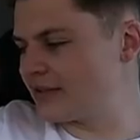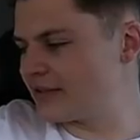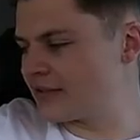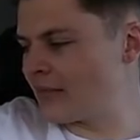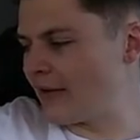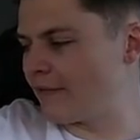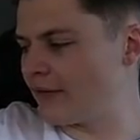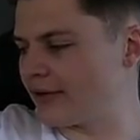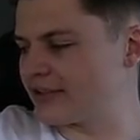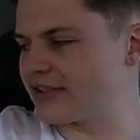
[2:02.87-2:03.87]
this is my
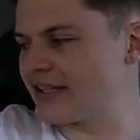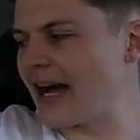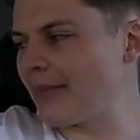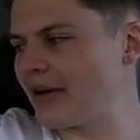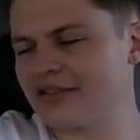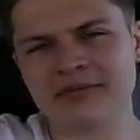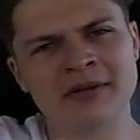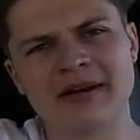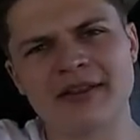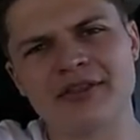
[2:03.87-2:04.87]
first stop. I
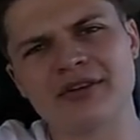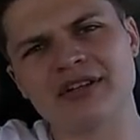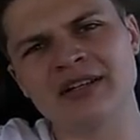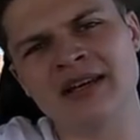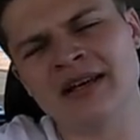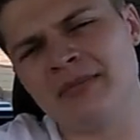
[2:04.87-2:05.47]
spent about 30